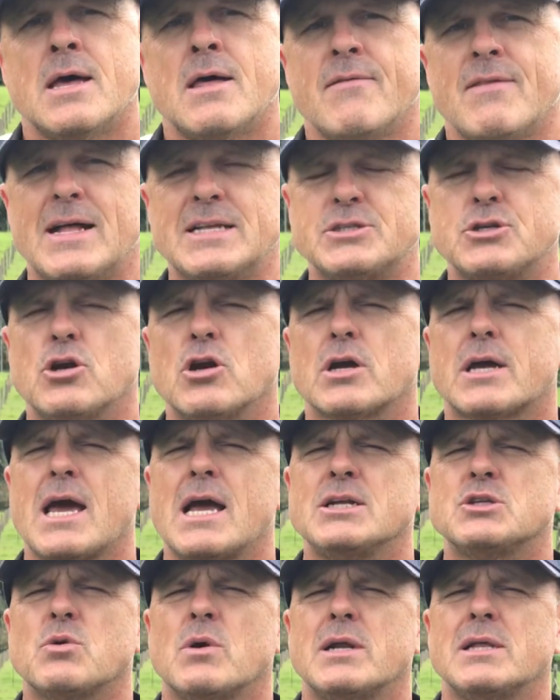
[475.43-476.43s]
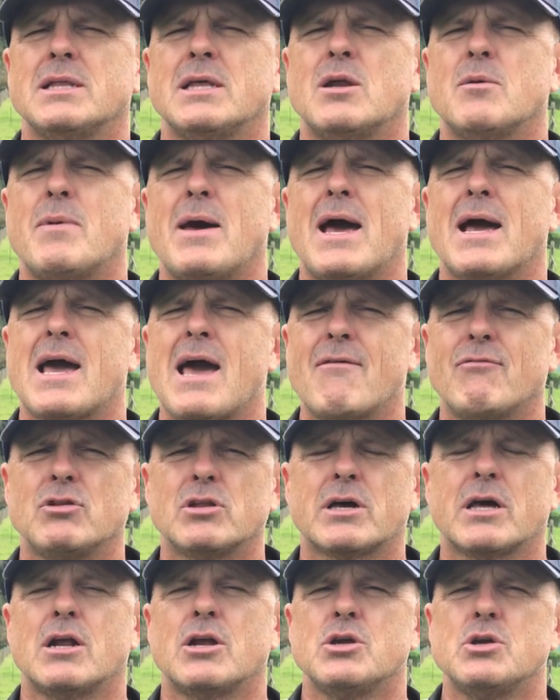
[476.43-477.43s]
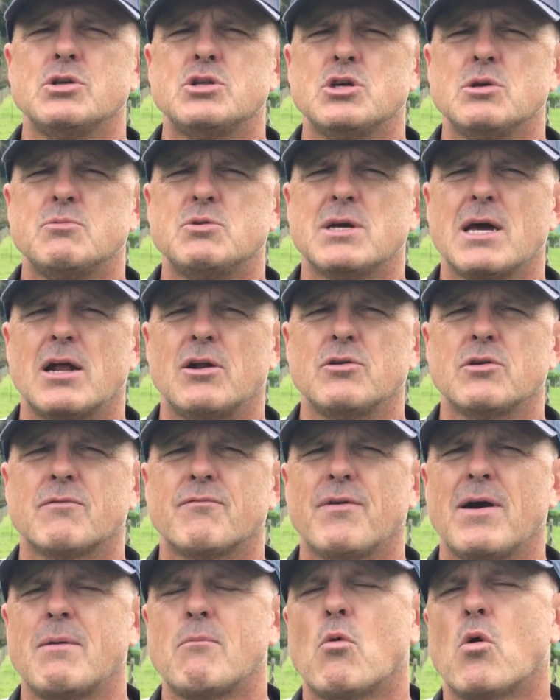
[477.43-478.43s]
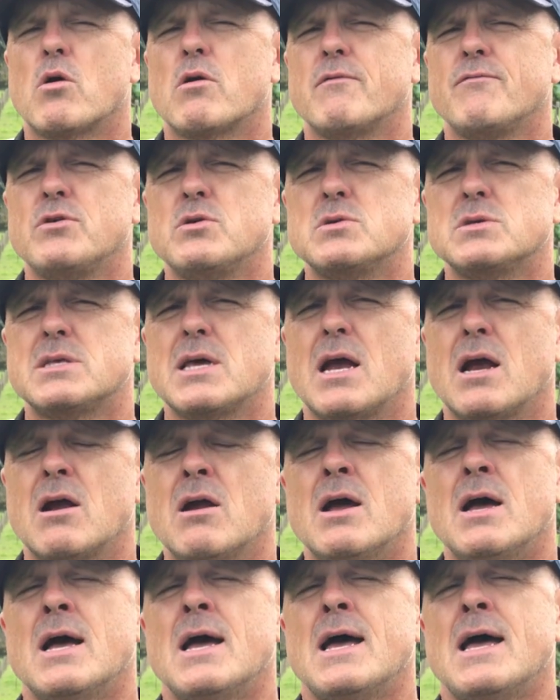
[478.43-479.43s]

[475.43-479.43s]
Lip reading: That's the Hurricane 20 liter bag. Have a look at our YouTube channel. You can find more reviews there.